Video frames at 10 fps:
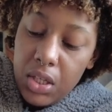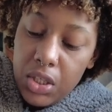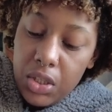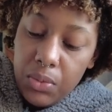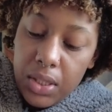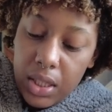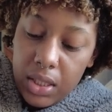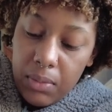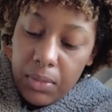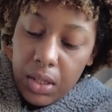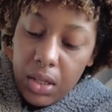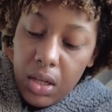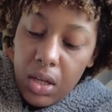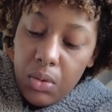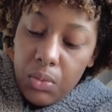she was at something.
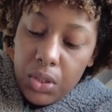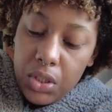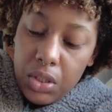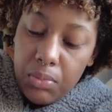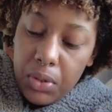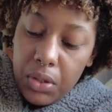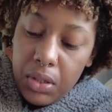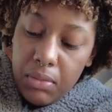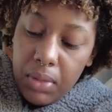Was she burdened